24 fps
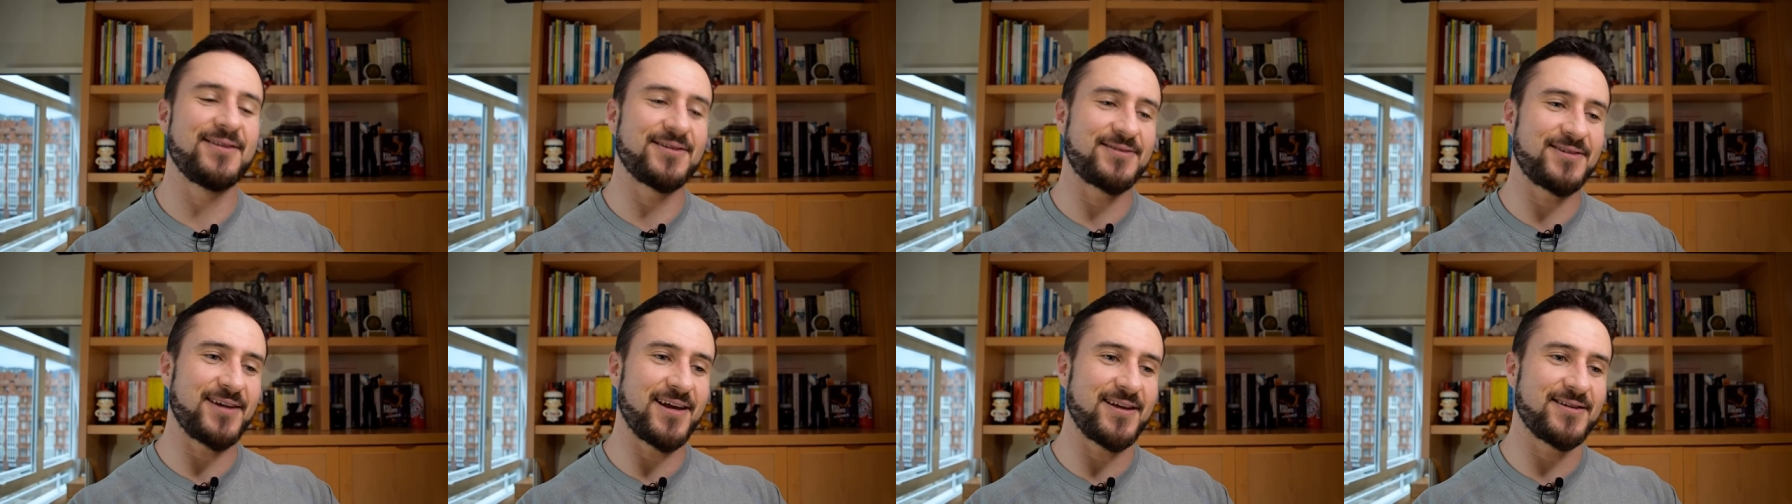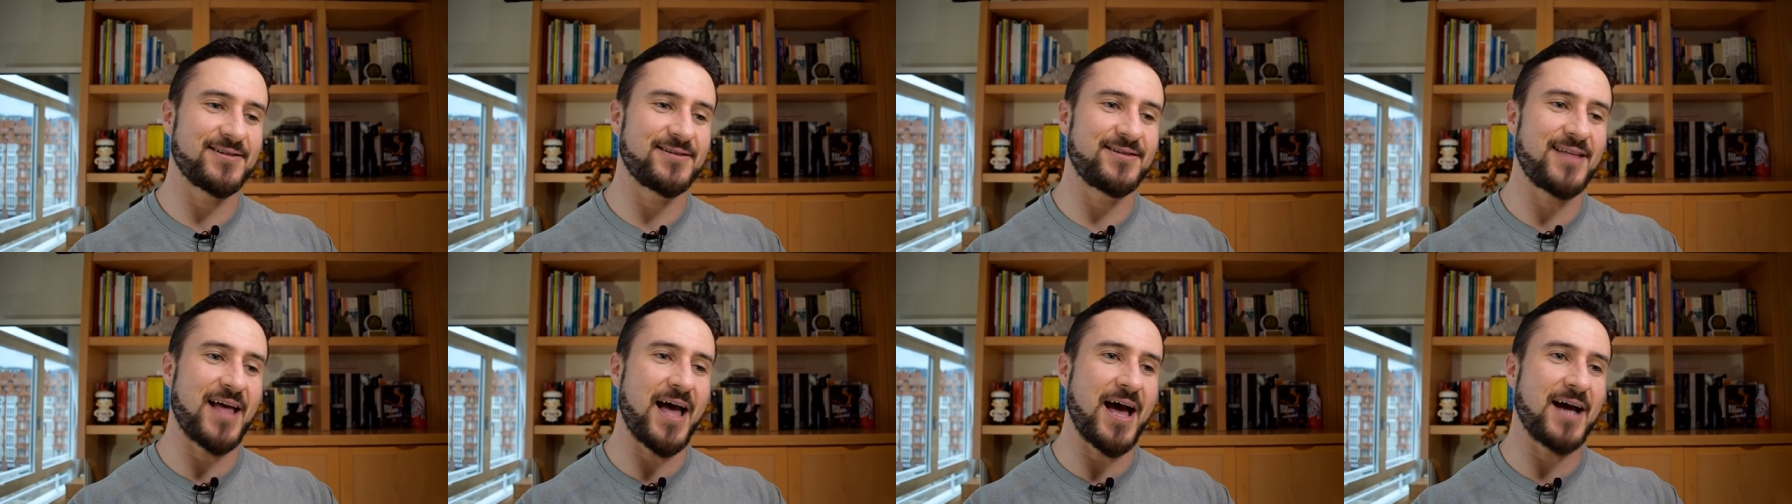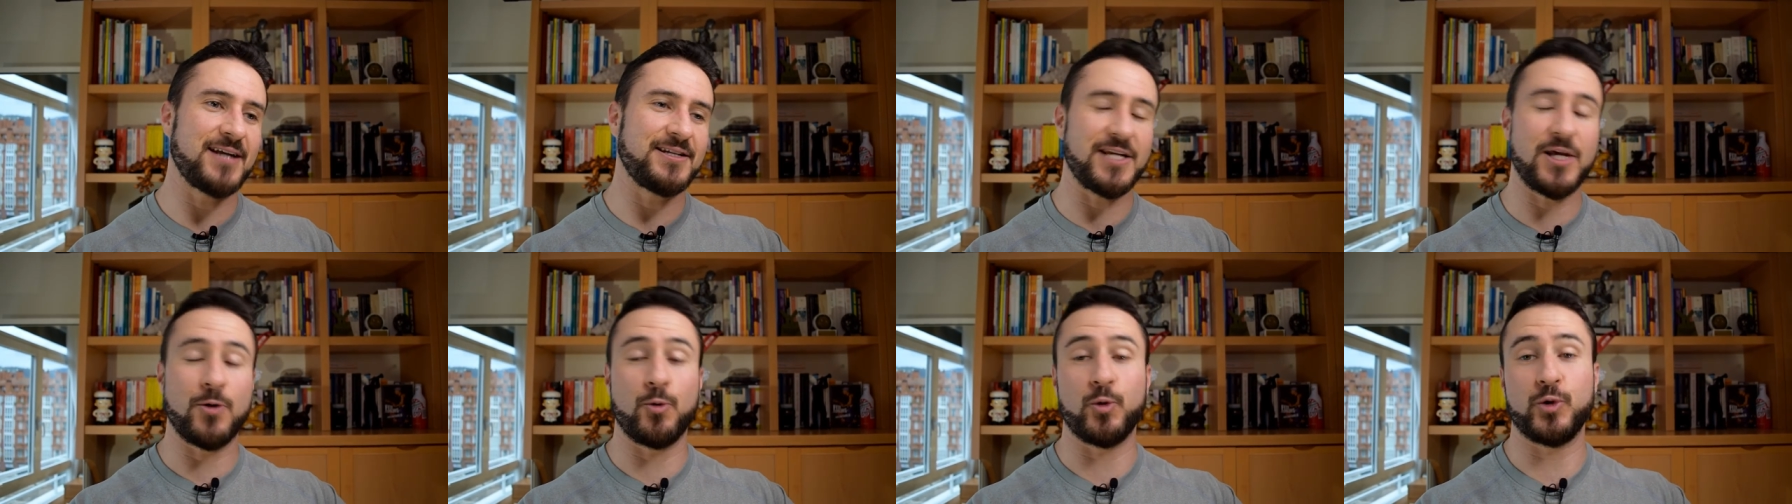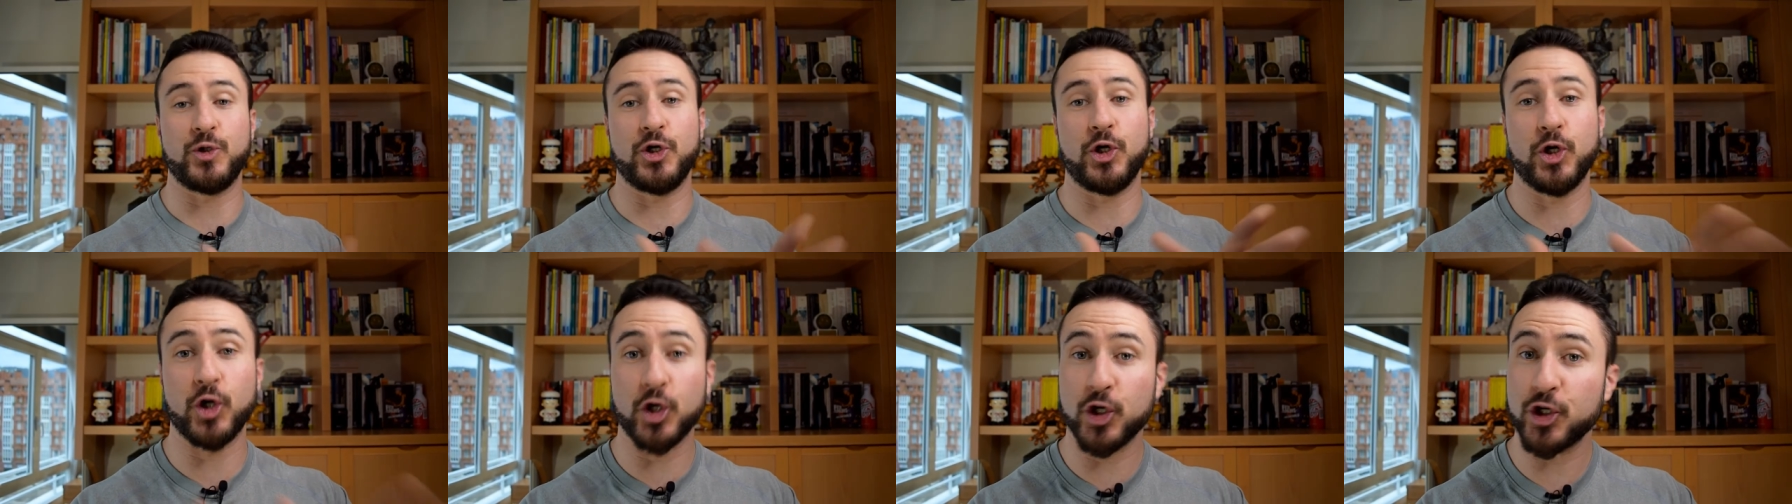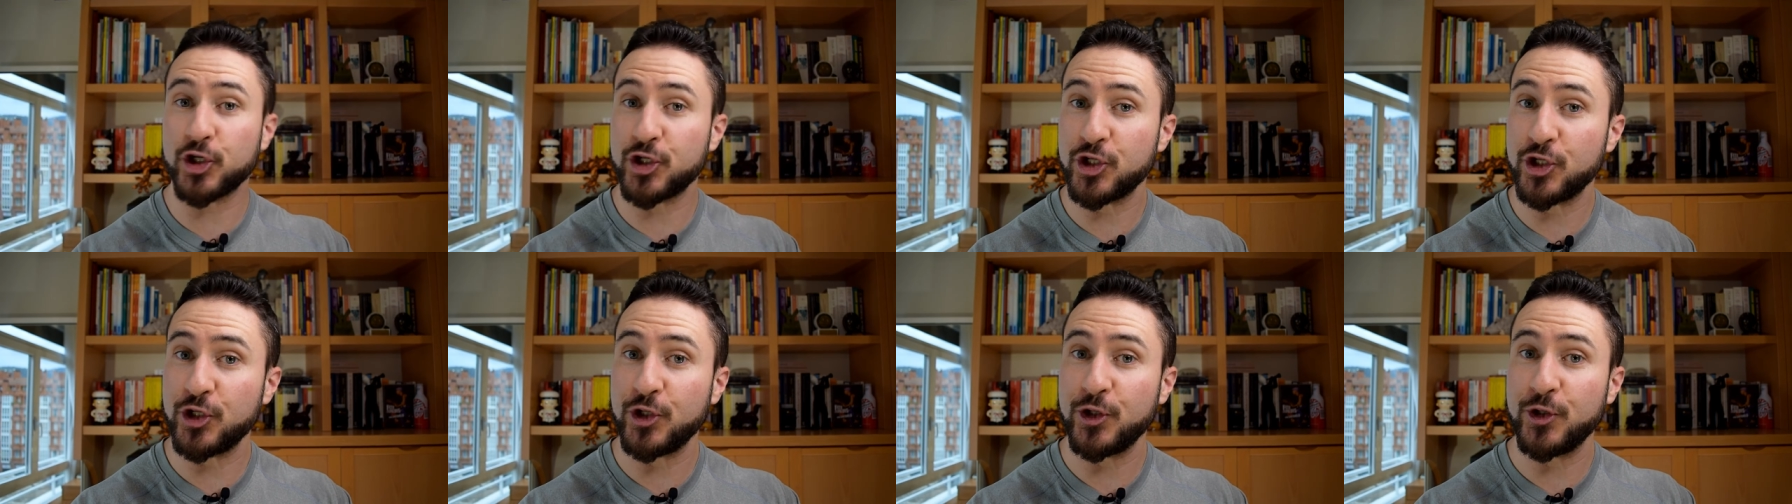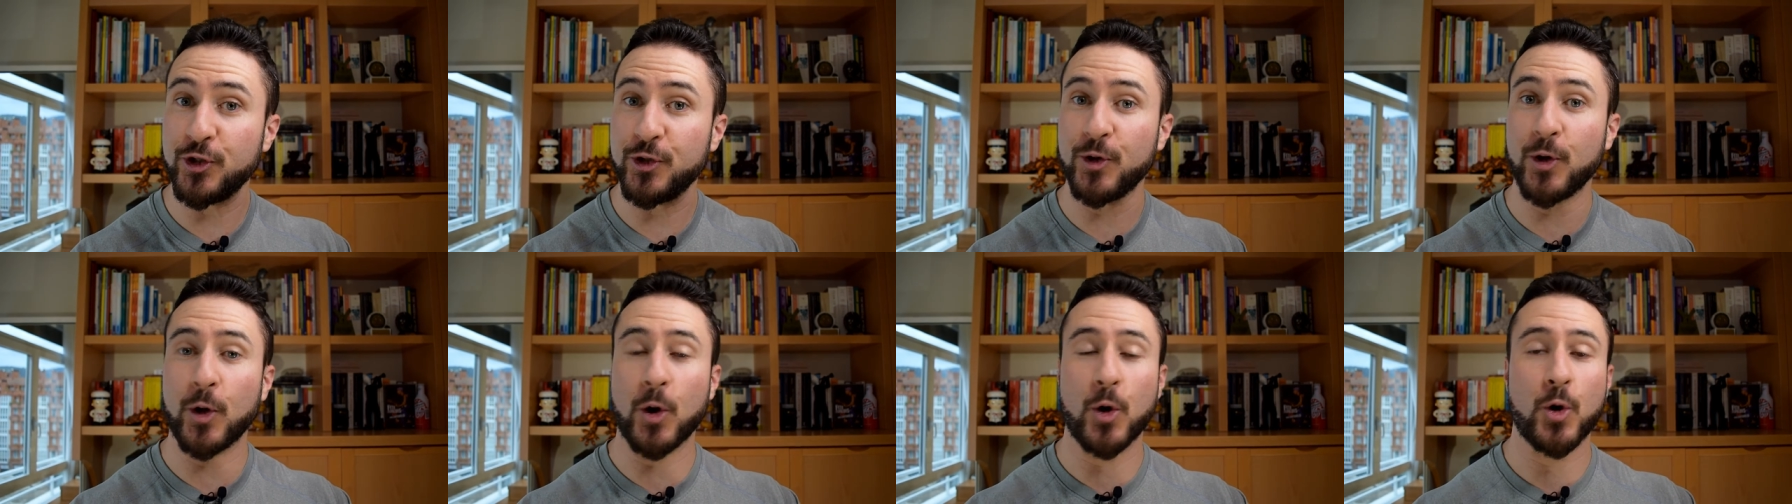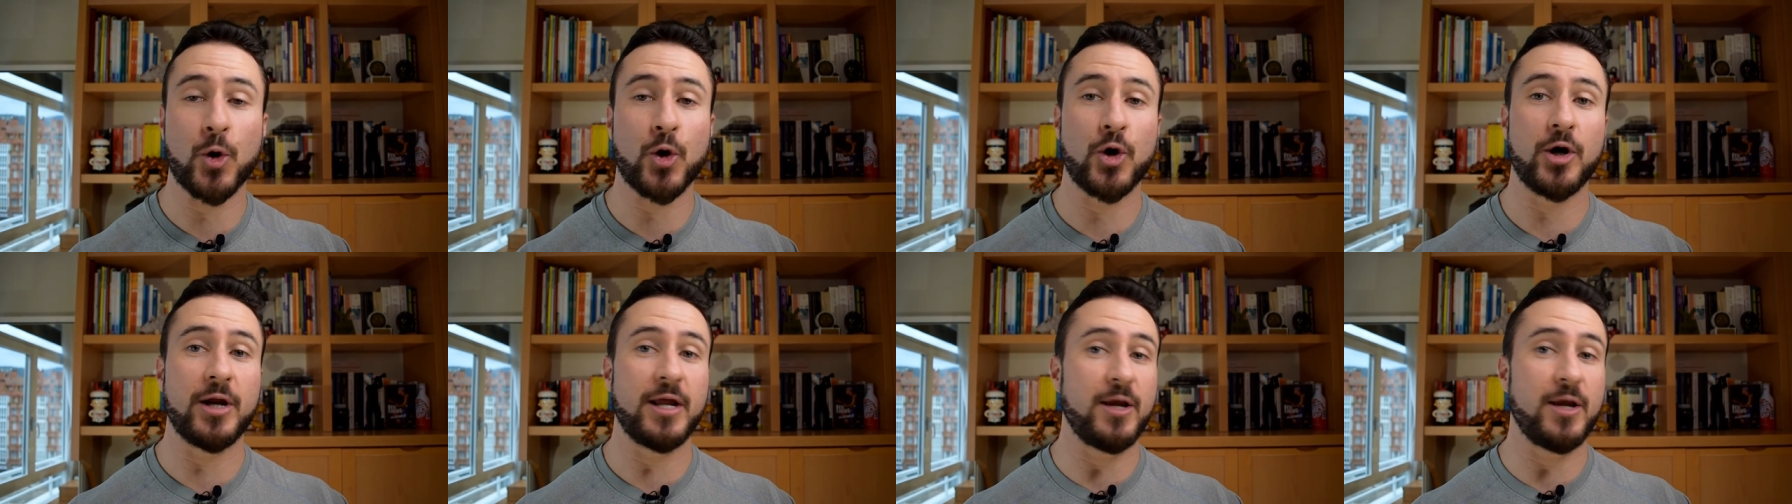the sense that it would hurt you or